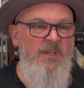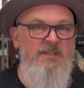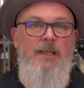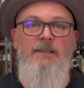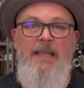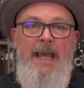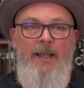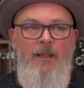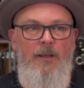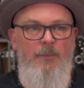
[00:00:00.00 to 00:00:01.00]
does
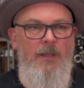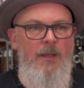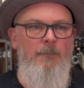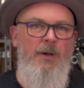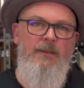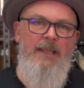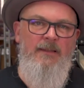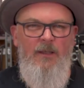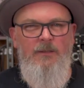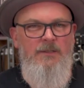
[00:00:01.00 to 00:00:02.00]
add up. But that
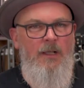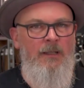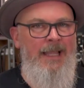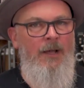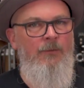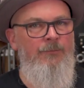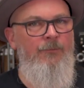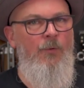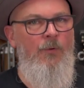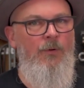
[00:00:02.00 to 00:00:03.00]
does allow
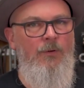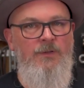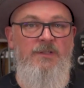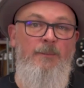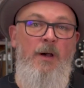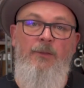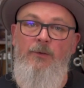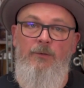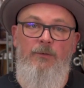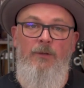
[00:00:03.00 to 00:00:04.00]
for some
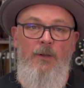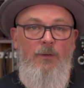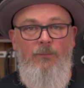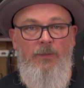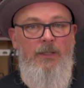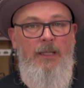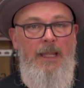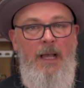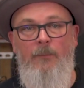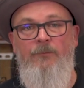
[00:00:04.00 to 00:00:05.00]
other really
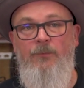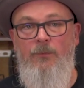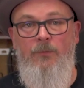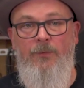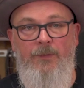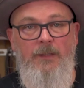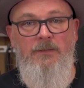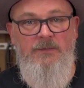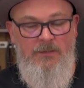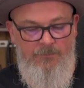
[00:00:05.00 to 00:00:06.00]
helpful
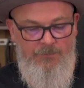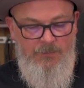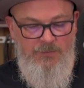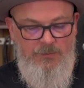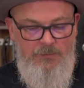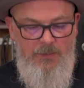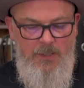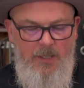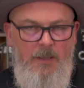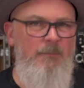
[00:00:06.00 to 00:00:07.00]
things in the future.
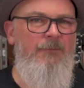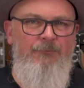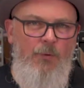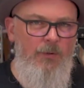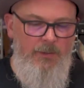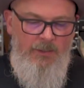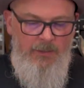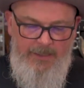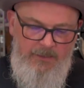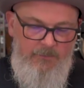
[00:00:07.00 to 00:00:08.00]
Before,
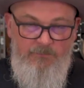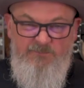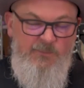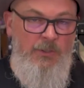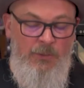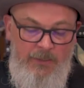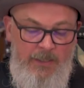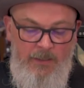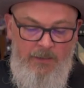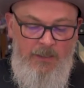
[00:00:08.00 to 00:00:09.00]
you get
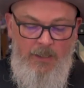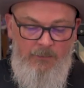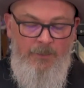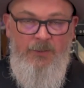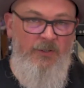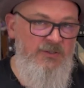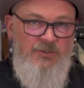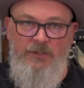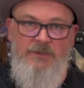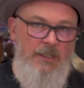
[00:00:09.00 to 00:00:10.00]
a colorimeter, it's
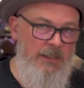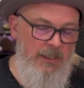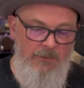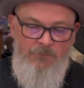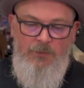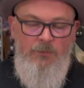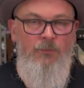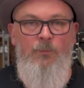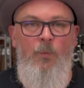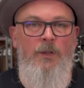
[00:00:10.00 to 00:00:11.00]
just going to give
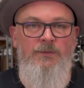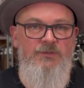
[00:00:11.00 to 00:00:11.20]
you one